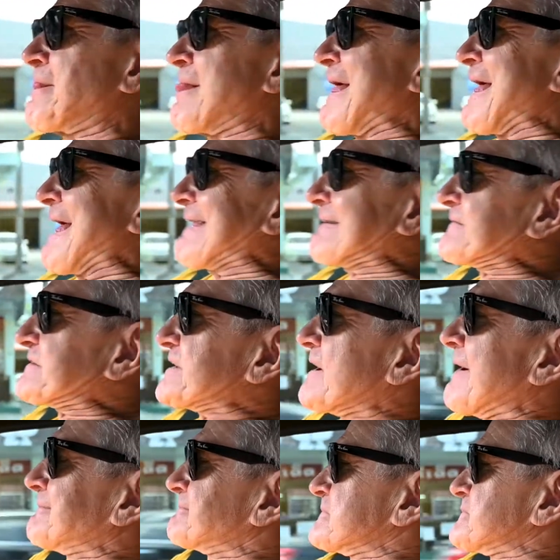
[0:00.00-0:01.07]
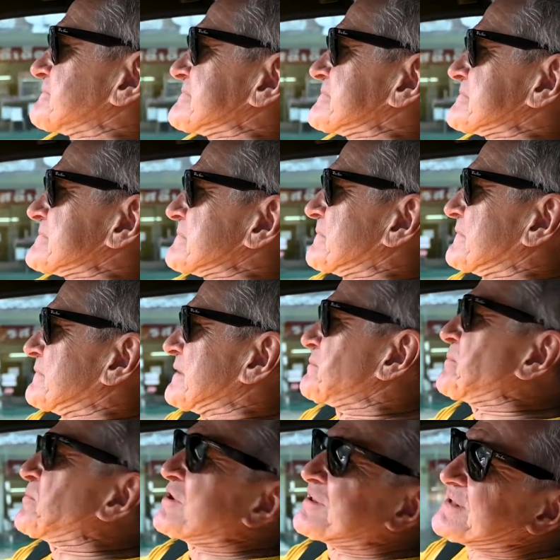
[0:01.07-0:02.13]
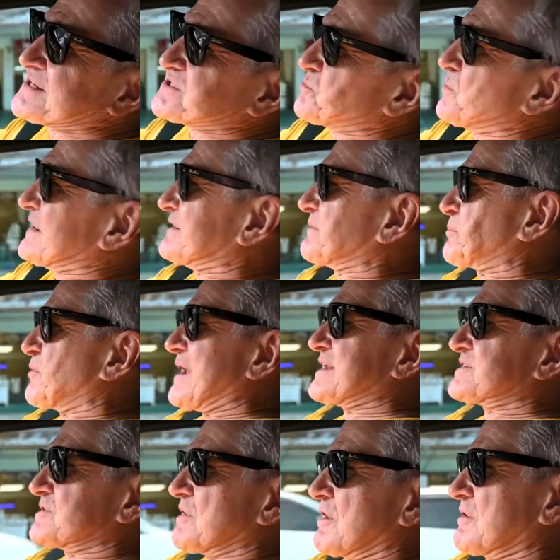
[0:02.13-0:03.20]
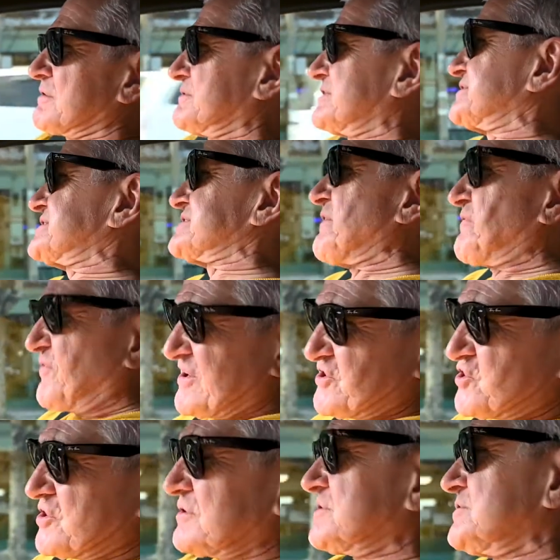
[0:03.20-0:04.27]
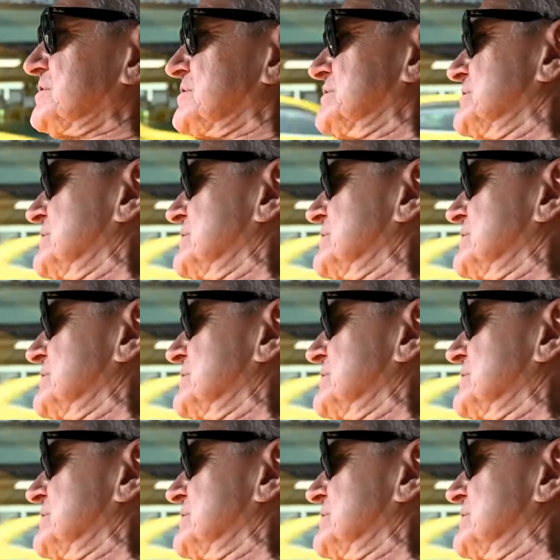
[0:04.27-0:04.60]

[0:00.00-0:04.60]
and let me put it this way, the brakes are sufficient